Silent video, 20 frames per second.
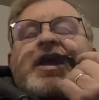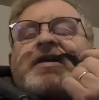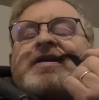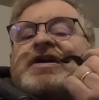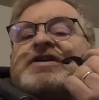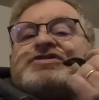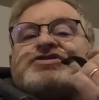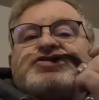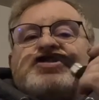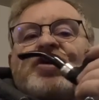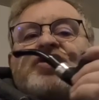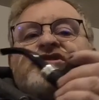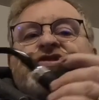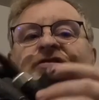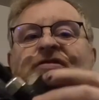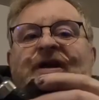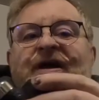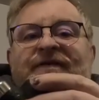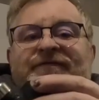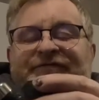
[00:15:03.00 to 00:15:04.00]
It's not
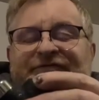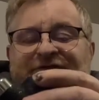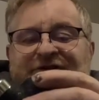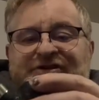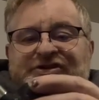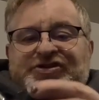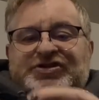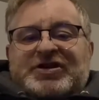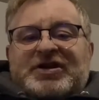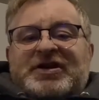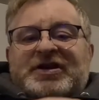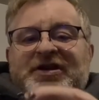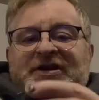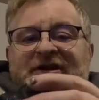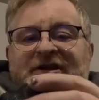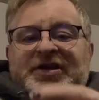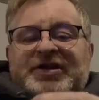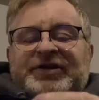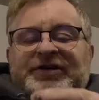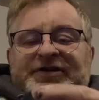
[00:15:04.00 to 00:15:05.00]
your average
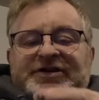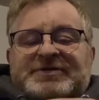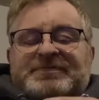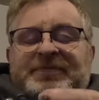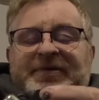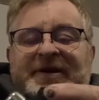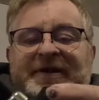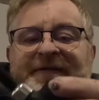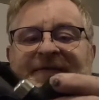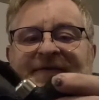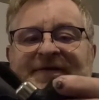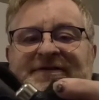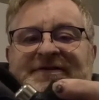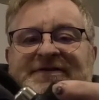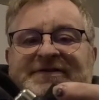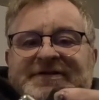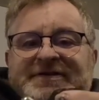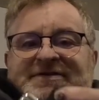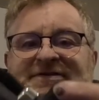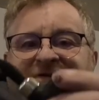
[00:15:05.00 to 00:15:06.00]
English blend.
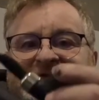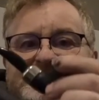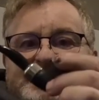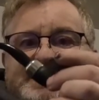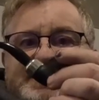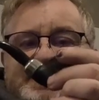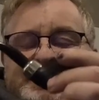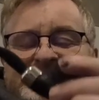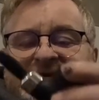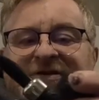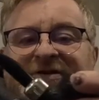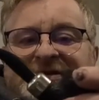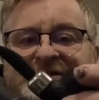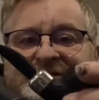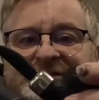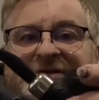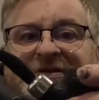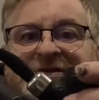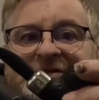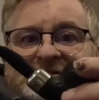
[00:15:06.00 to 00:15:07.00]
This is
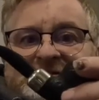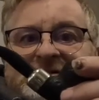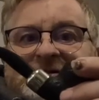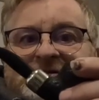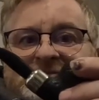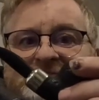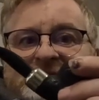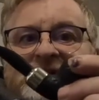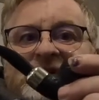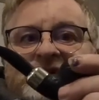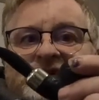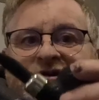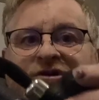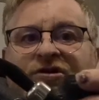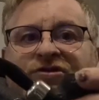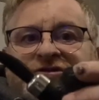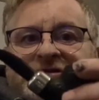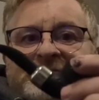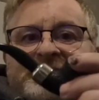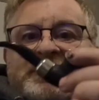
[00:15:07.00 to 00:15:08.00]
a
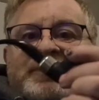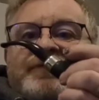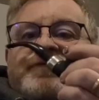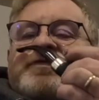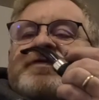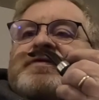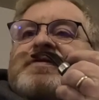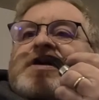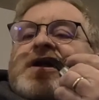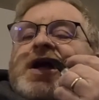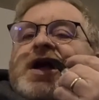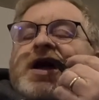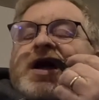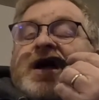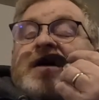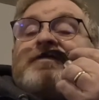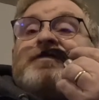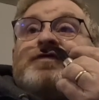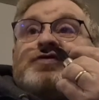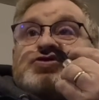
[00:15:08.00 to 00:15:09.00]
cut above,
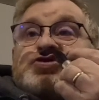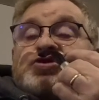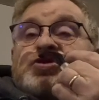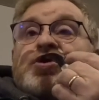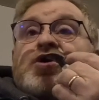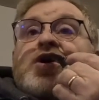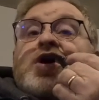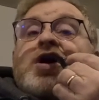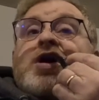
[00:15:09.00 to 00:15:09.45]
for sure.